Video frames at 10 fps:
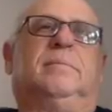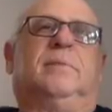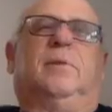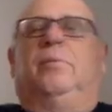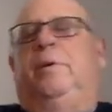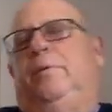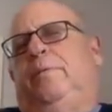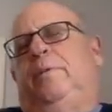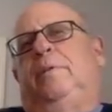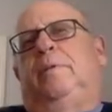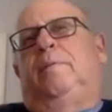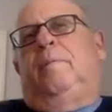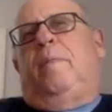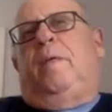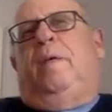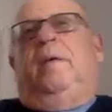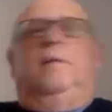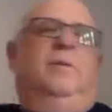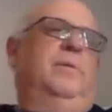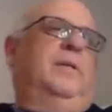wonderful.
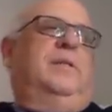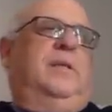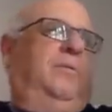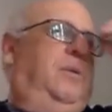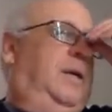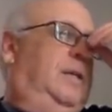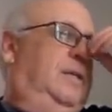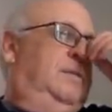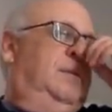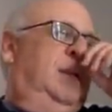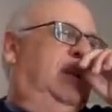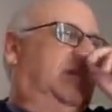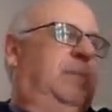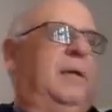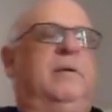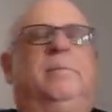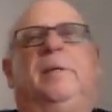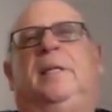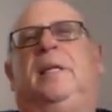Someone could say, well, it's better to be in